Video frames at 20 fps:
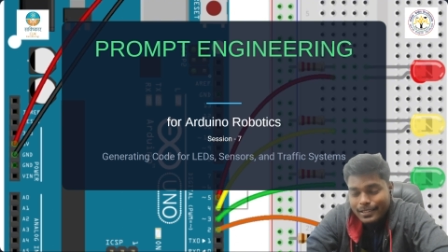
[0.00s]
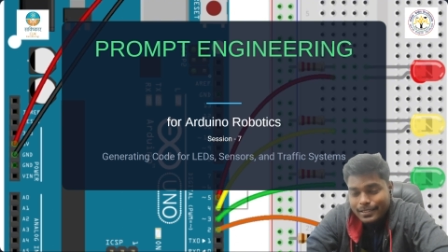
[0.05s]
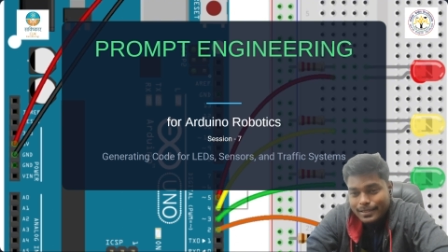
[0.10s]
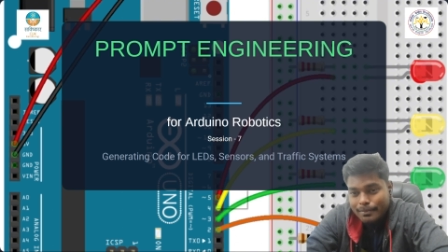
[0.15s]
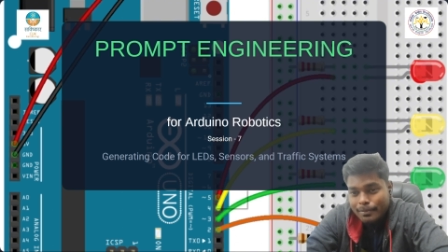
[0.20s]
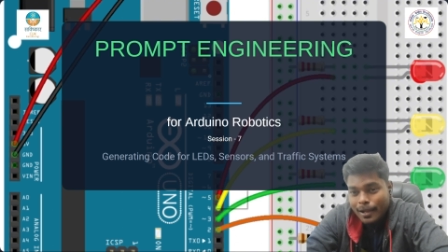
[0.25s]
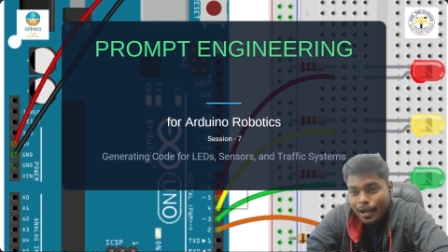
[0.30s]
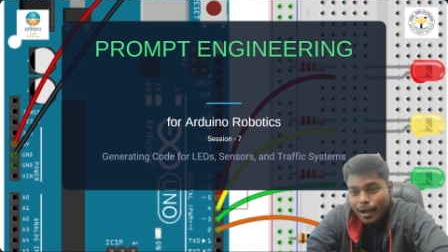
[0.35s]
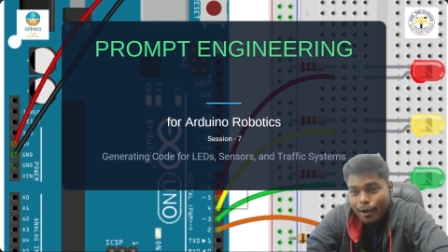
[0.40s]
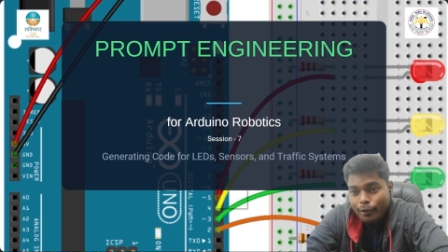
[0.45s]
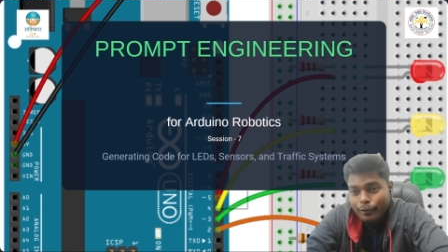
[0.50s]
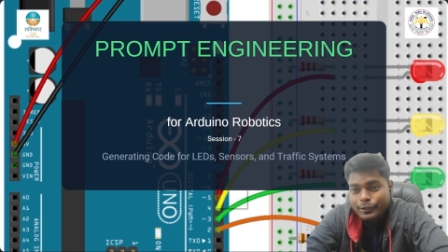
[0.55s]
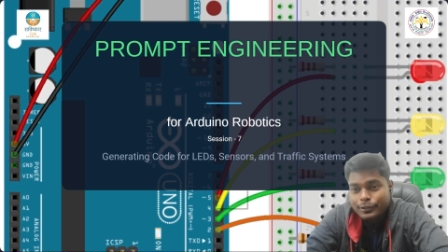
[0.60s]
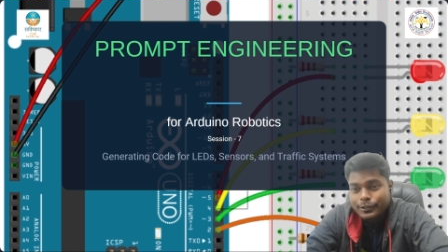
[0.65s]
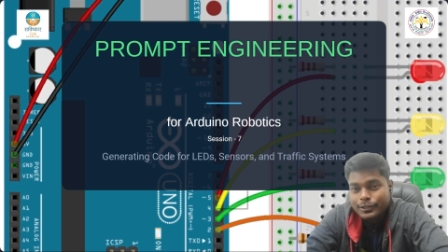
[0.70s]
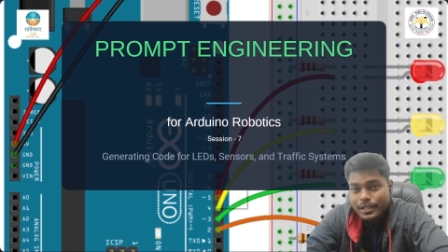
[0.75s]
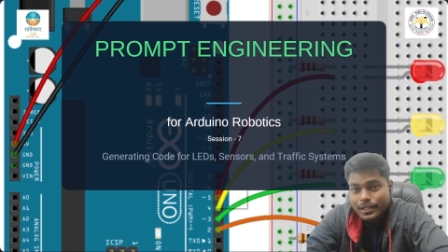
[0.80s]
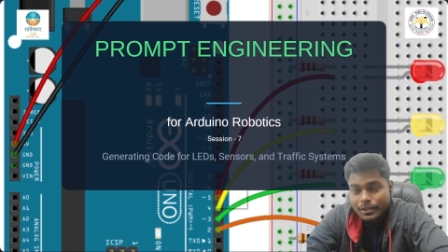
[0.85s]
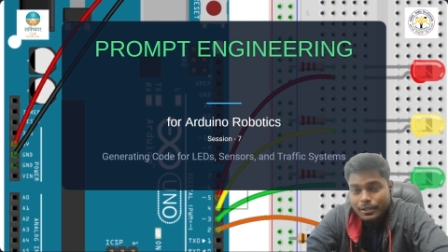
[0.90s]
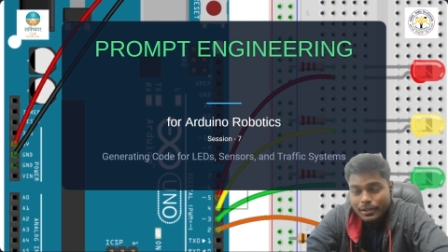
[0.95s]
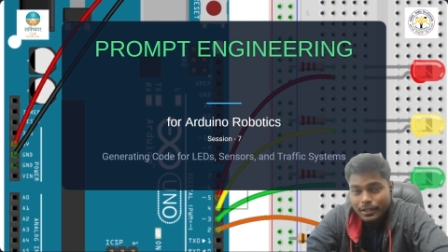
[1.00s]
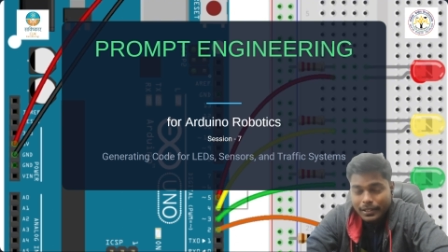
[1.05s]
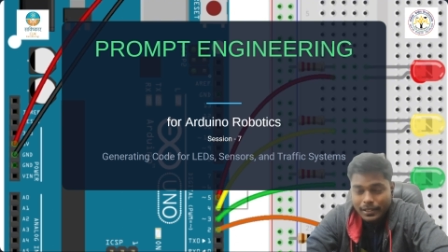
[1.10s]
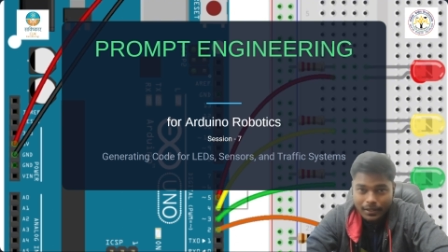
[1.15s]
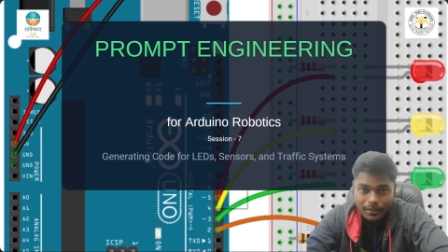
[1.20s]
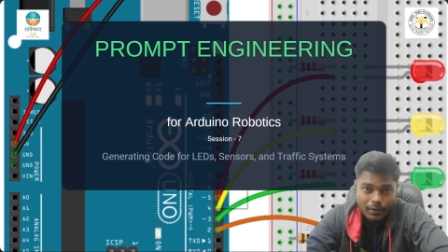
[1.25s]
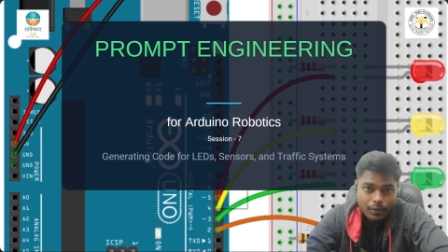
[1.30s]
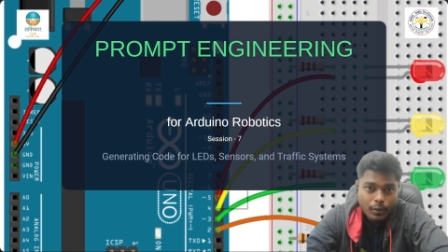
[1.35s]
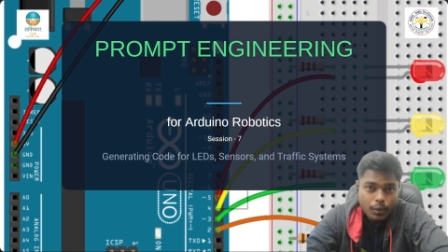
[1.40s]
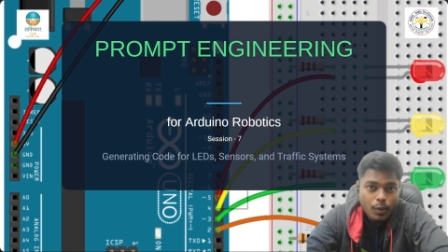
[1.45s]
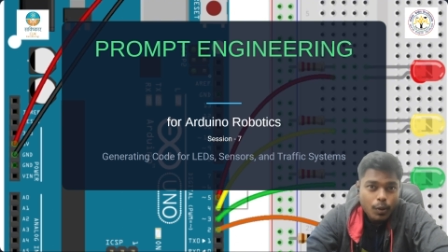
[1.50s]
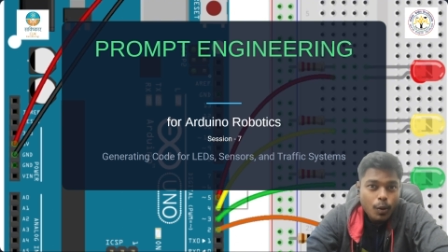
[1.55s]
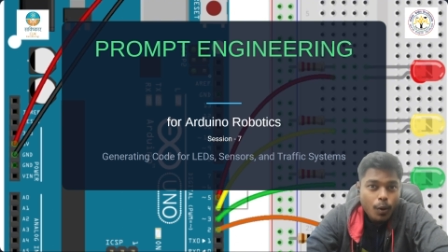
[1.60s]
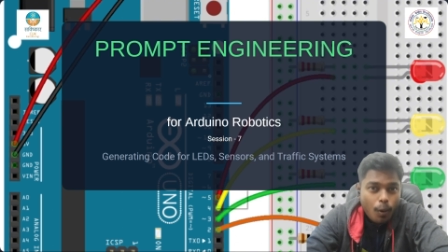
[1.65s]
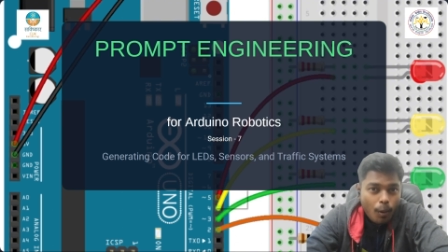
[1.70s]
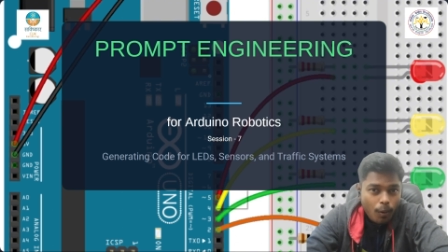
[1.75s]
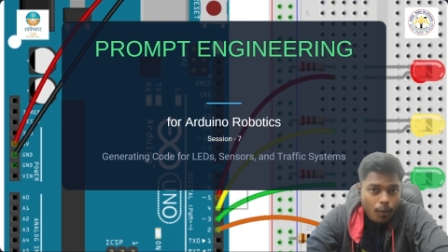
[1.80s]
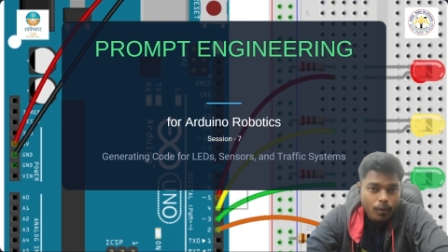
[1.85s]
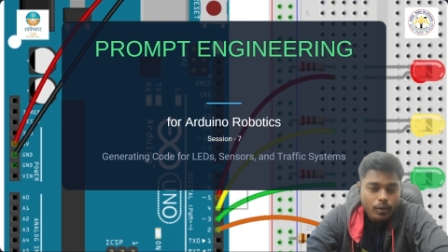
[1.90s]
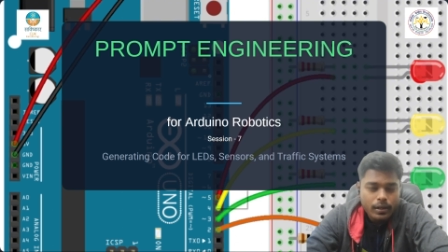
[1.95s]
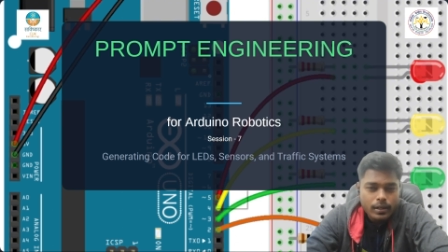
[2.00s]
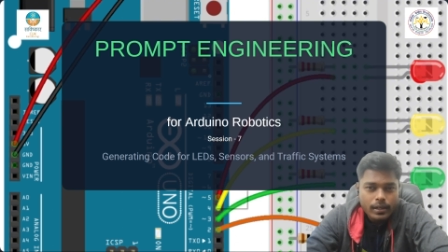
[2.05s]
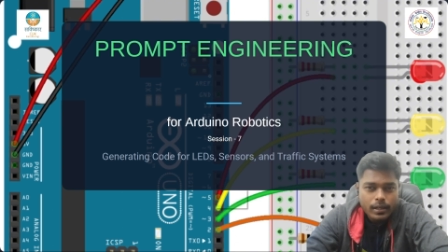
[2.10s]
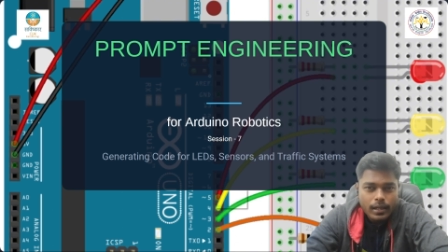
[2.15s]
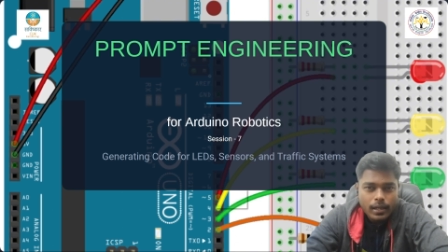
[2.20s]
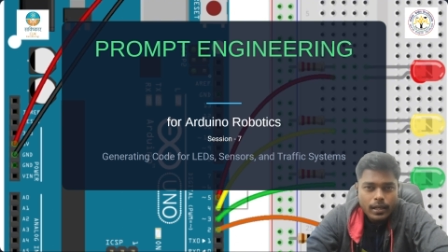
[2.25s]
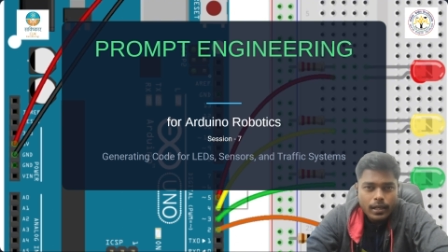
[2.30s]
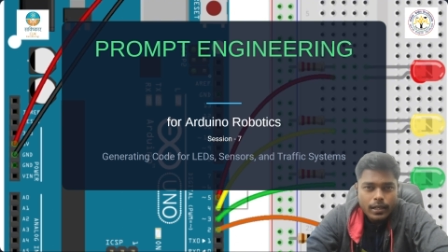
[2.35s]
It's about generating code